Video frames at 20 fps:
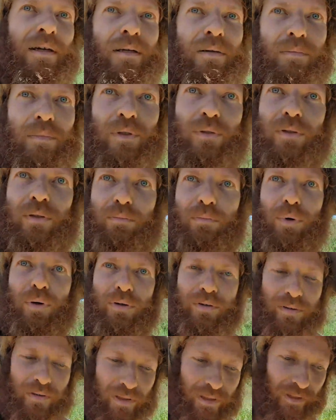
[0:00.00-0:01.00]
most
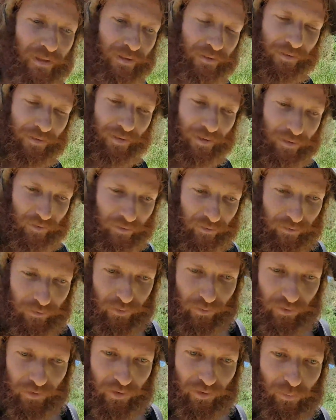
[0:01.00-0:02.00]
importantly, our
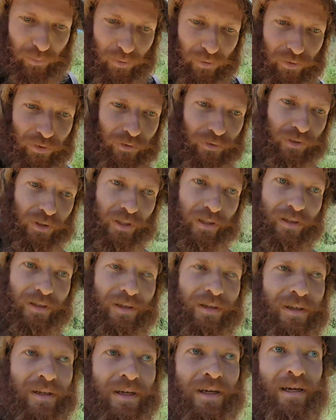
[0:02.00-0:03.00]
fruits are producing.
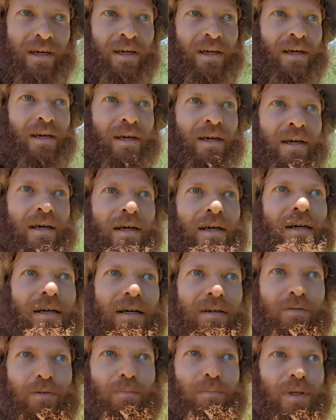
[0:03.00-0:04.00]

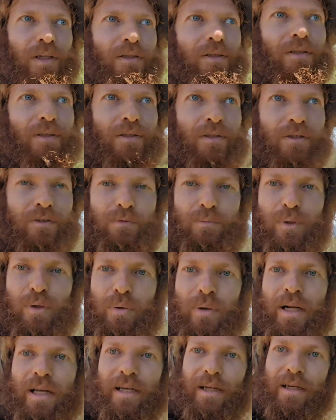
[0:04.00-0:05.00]
Have abundance of
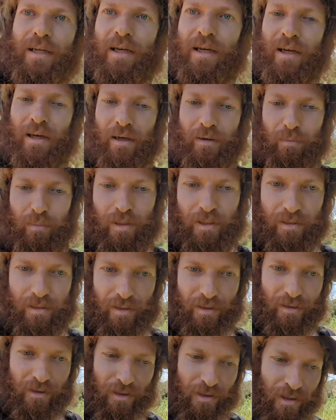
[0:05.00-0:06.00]
meringue,
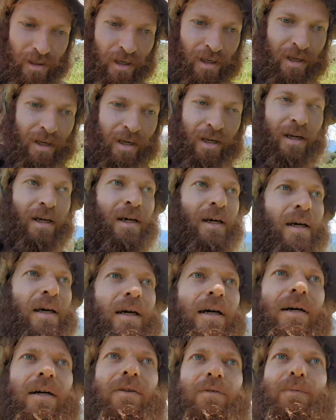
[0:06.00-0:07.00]
abundance
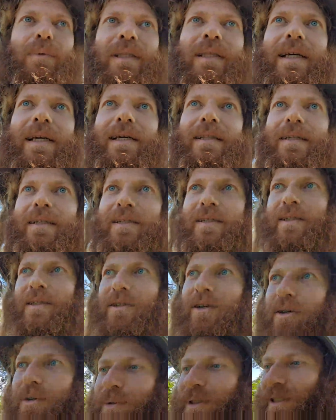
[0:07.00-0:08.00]
of bananas as
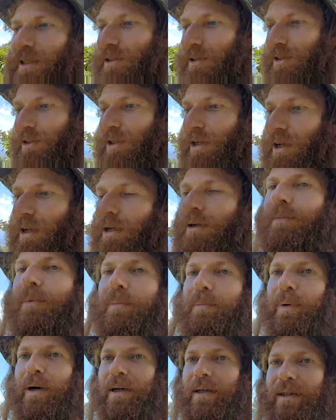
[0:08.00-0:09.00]
always,
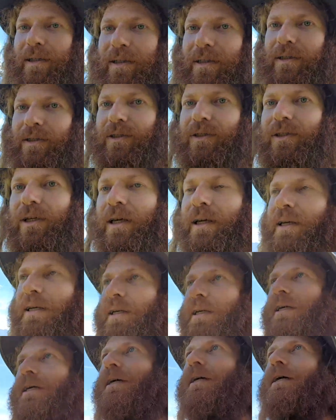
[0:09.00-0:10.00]
papayas,
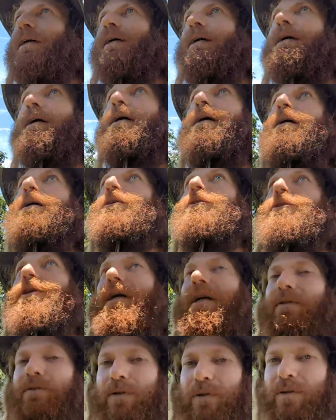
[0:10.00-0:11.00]

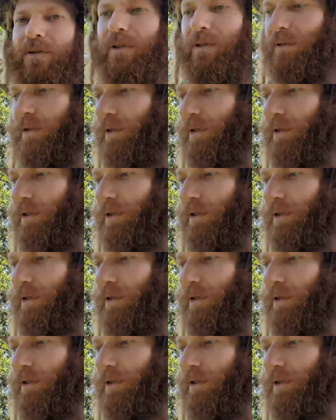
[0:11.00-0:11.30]
jackfruits are